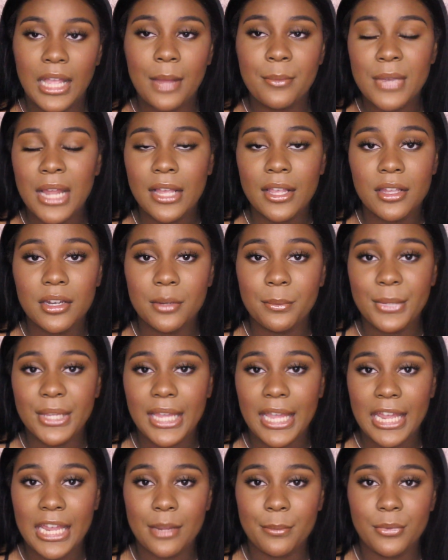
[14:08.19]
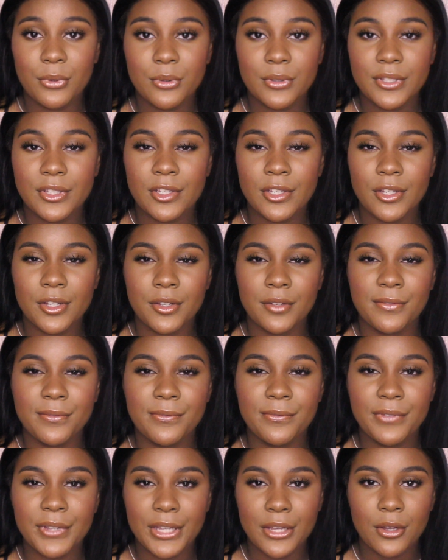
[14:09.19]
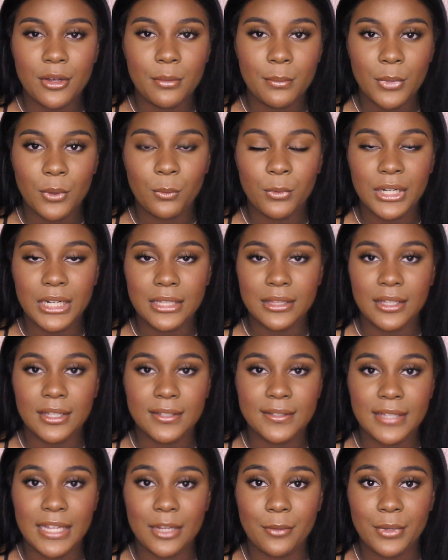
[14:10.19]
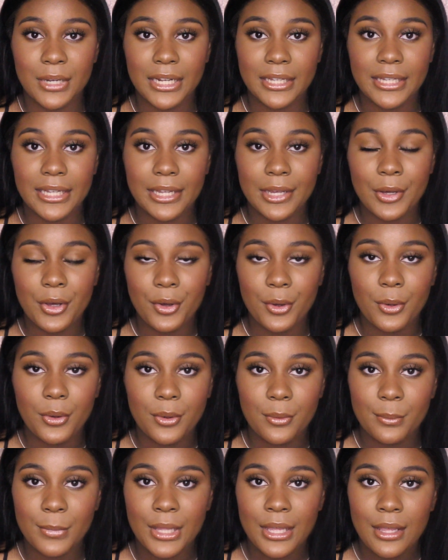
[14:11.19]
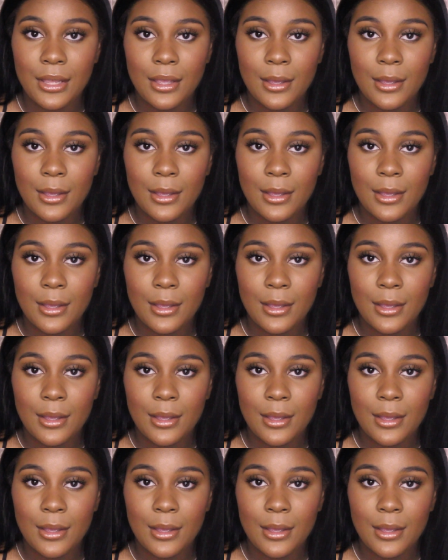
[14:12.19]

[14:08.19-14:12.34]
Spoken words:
I'm not gonna be able to film what it looks like when I get home,